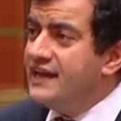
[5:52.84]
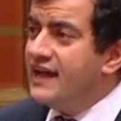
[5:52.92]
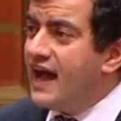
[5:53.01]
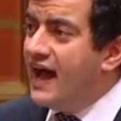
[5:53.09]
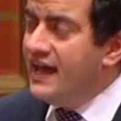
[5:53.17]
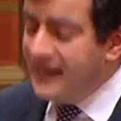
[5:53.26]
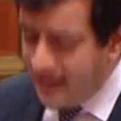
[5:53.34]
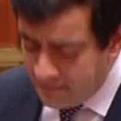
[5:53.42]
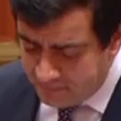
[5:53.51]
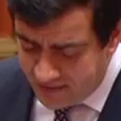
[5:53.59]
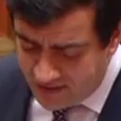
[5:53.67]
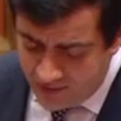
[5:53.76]
and
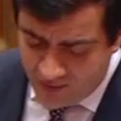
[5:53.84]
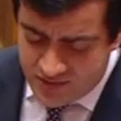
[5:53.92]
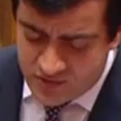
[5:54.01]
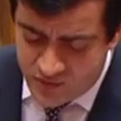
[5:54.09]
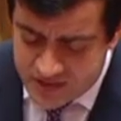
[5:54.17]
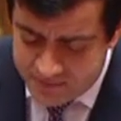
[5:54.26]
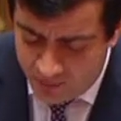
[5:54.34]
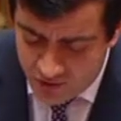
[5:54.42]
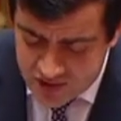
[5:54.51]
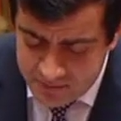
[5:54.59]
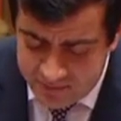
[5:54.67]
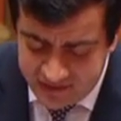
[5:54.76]
unambiguous
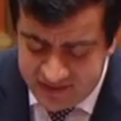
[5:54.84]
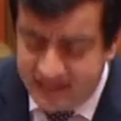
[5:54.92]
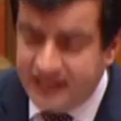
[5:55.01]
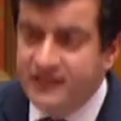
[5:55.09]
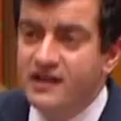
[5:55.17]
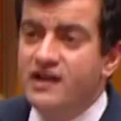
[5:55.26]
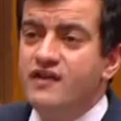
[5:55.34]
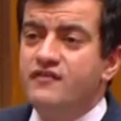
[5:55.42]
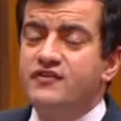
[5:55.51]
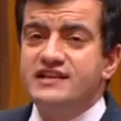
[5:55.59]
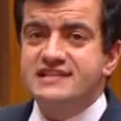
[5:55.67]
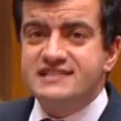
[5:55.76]
responsibility
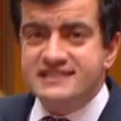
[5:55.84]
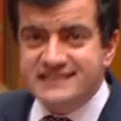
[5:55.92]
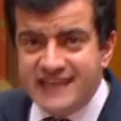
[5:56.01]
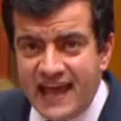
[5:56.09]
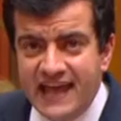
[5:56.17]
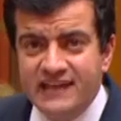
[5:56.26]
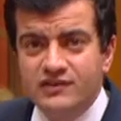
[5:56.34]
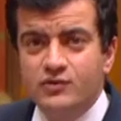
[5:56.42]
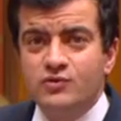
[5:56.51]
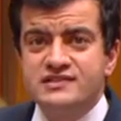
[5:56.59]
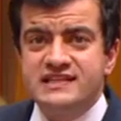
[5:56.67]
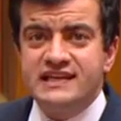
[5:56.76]
for the
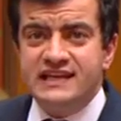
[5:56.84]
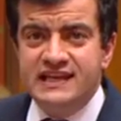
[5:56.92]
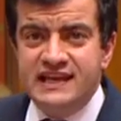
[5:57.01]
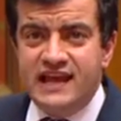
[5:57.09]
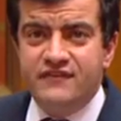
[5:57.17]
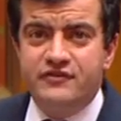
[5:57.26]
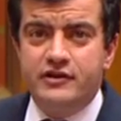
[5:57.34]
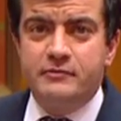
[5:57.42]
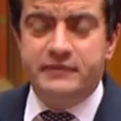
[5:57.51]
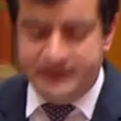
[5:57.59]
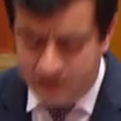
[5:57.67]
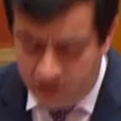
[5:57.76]
scandals that inevitably